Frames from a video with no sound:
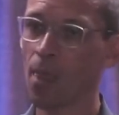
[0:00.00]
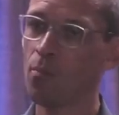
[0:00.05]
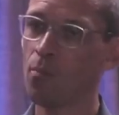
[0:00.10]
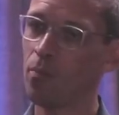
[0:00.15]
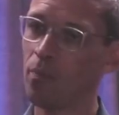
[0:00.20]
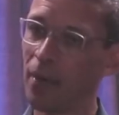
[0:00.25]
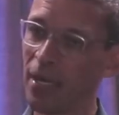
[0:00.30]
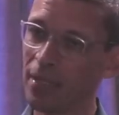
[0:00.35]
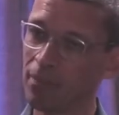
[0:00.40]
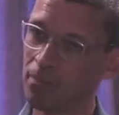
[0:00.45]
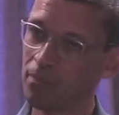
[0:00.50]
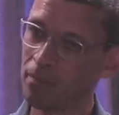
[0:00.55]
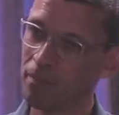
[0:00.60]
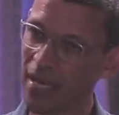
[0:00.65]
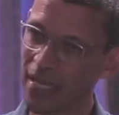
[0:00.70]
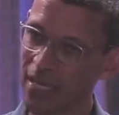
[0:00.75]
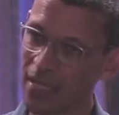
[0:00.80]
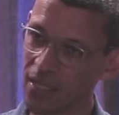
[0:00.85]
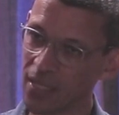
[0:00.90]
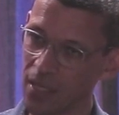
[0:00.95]
but make
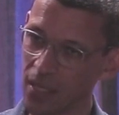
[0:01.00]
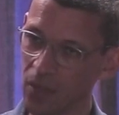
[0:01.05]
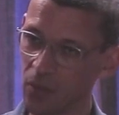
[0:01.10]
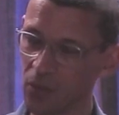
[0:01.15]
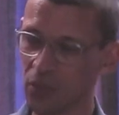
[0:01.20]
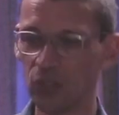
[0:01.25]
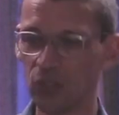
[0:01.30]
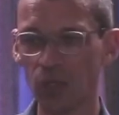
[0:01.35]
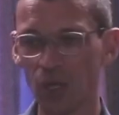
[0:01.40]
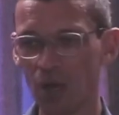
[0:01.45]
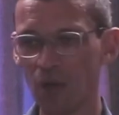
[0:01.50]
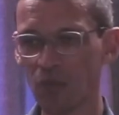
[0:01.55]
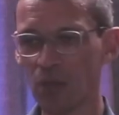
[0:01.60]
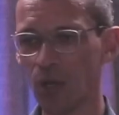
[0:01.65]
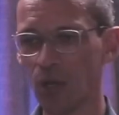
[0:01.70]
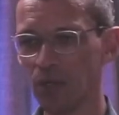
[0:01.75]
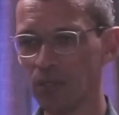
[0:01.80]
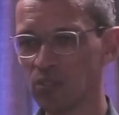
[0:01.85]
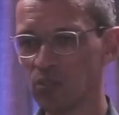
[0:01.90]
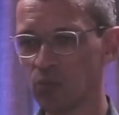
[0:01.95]
it yielded to God, the
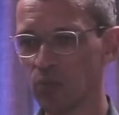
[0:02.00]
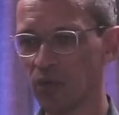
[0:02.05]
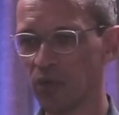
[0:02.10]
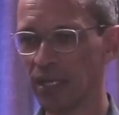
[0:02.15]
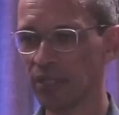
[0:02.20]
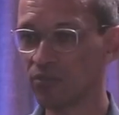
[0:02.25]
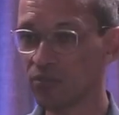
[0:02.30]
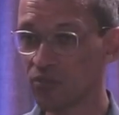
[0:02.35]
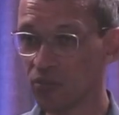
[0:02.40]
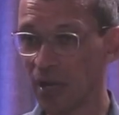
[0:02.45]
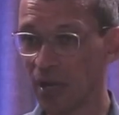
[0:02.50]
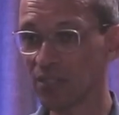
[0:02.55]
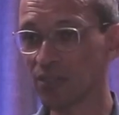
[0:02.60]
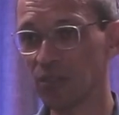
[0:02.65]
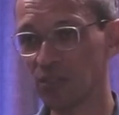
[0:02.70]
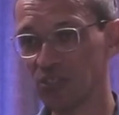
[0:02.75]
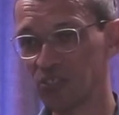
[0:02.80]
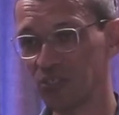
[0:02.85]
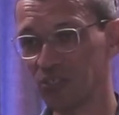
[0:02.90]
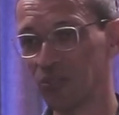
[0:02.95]
Holy Spirit, and trust the
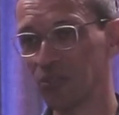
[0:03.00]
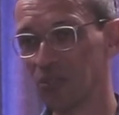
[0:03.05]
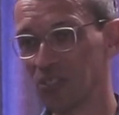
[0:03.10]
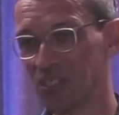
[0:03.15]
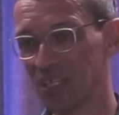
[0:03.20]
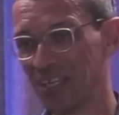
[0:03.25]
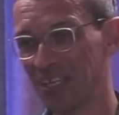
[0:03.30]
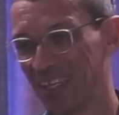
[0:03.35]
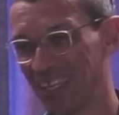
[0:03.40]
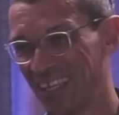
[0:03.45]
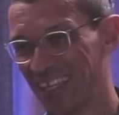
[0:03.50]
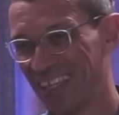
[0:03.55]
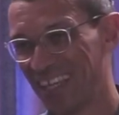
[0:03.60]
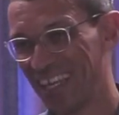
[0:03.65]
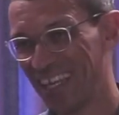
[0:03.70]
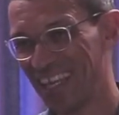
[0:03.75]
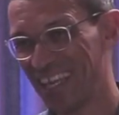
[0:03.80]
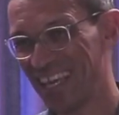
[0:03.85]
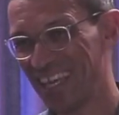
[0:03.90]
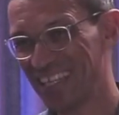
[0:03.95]
shoes that
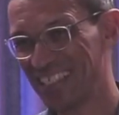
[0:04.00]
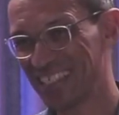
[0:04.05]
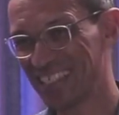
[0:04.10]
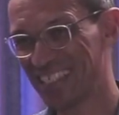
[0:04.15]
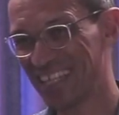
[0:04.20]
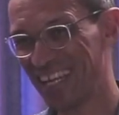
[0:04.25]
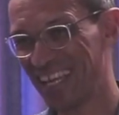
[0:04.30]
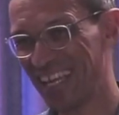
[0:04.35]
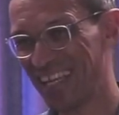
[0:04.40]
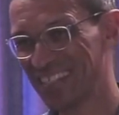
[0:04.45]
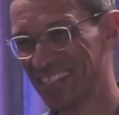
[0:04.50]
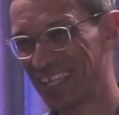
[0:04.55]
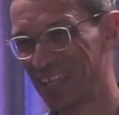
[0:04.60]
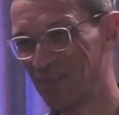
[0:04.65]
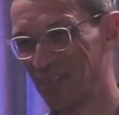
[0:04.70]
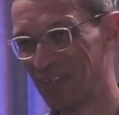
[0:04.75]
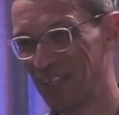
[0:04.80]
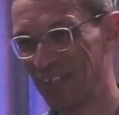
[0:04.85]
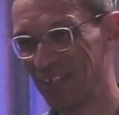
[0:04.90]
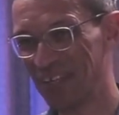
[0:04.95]
He has that He has given
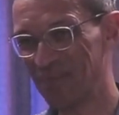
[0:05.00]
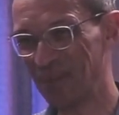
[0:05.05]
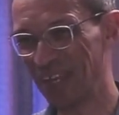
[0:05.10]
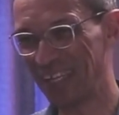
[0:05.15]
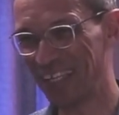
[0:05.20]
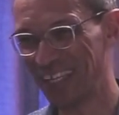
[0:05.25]
you. Amen.